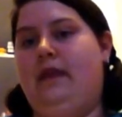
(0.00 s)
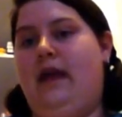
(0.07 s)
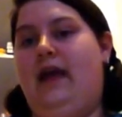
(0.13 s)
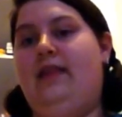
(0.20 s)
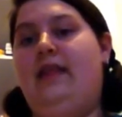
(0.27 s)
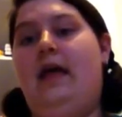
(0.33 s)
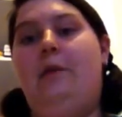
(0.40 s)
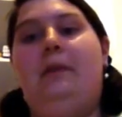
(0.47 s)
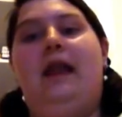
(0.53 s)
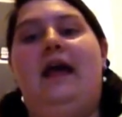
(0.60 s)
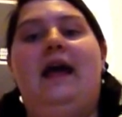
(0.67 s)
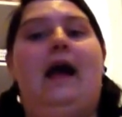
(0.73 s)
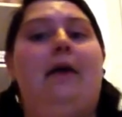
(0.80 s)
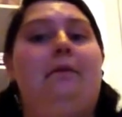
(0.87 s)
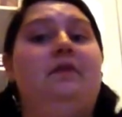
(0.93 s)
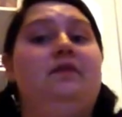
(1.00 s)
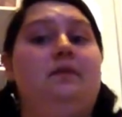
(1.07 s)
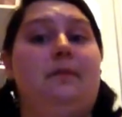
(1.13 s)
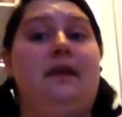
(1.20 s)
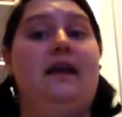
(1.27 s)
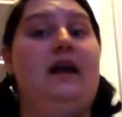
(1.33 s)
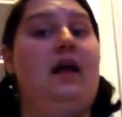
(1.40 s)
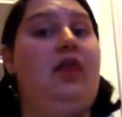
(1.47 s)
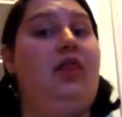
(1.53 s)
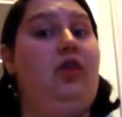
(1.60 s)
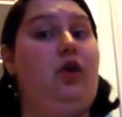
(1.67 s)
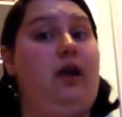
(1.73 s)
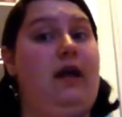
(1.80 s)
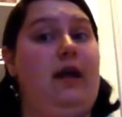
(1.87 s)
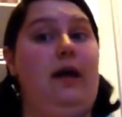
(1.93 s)
and their play happens to be a
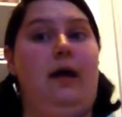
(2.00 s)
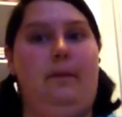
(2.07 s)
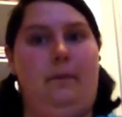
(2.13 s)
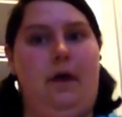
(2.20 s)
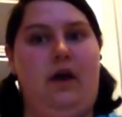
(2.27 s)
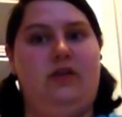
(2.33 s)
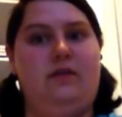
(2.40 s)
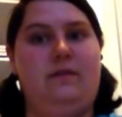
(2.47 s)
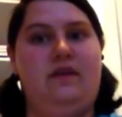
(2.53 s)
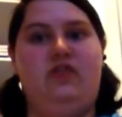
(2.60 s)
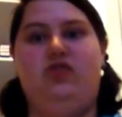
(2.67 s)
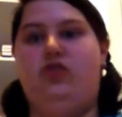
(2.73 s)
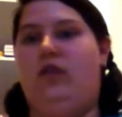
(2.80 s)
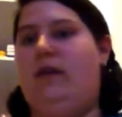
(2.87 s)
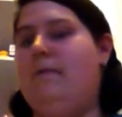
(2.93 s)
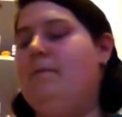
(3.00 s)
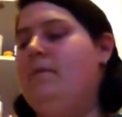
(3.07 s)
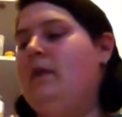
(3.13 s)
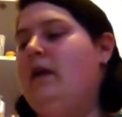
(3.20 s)
thriller, a murder mystery.